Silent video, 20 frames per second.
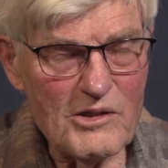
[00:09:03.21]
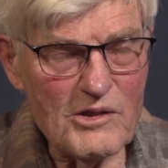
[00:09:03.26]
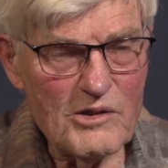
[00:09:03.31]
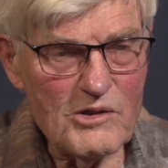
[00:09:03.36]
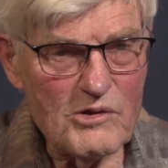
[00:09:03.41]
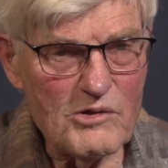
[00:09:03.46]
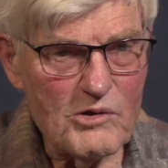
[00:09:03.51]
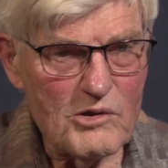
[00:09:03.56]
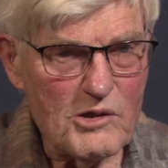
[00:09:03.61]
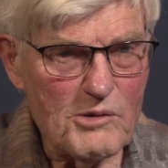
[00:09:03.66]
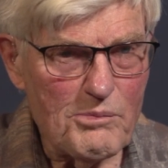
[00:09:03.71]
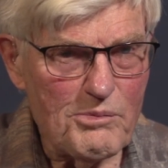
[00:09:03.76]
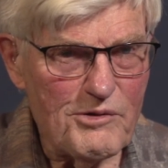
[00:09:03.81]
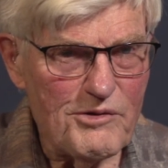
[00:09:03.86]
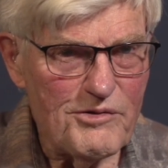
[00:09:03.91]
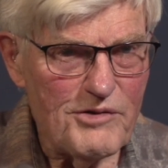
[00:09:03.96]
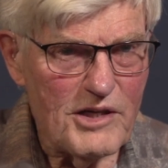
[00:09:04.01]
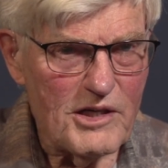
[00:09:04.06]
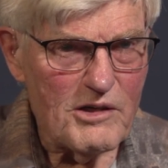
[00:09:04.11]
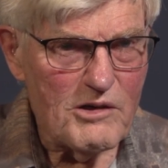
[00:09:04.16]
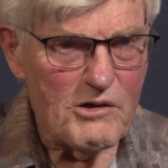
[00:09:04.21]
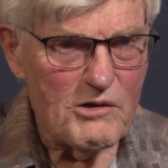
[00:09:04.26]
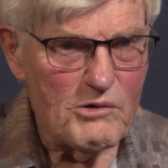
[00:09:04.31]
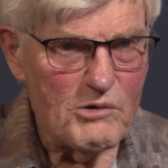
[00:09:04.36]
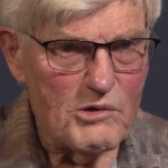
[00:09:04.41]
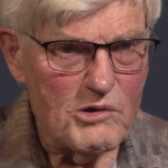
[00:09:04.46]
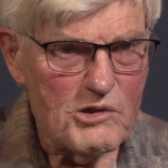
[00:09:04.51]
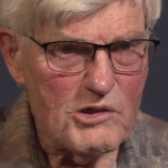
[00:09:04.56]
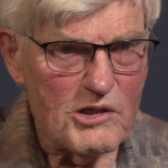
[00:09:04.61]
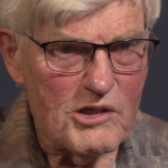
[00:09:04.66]
So to prevent
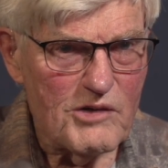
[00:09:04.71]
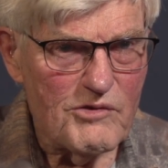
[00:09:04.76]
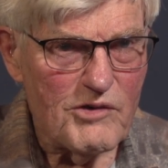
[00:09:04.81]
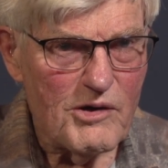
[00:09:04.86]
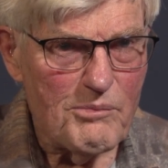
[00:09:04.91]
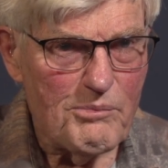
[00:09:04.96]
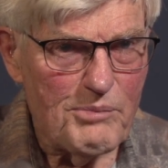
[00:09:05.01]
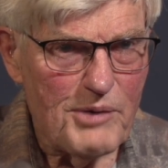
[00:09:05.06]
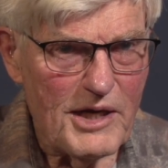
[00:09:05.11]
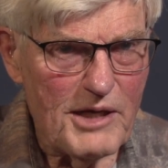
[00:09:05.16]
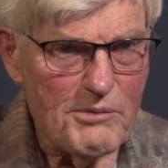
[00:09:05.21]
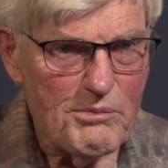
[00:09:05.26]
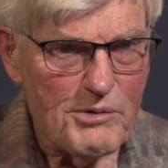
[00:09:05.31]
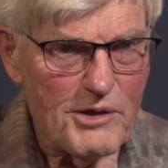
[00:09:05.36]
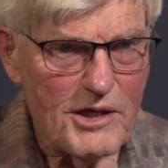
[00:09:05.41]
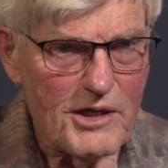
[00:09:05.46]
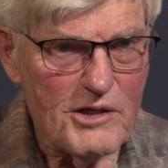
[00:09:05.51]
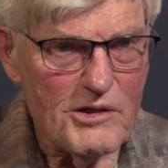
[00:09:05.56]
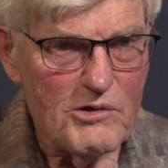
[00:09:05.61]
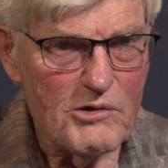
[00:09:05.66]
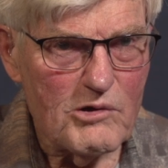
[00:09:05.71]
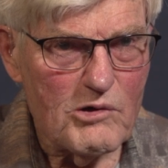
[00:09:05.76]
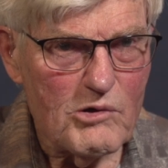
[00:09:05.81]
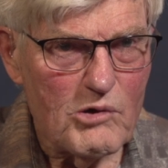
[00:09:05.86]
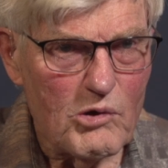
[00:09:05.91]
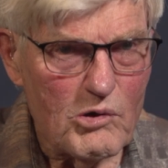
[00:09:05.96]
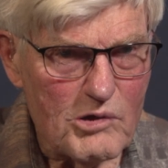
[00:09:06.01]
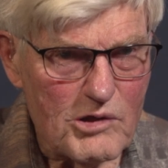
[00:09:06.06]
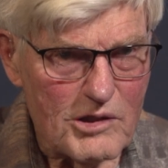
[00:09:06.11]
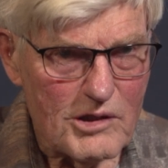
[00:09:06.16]
corrosion of a pipeline, you
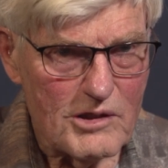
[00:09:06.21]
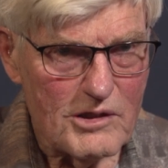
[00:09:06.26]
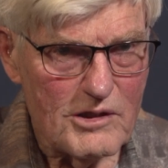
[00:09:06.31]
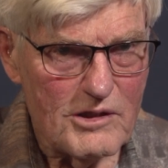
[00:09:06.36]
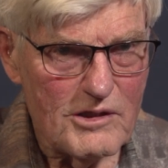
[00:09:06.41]
coat it.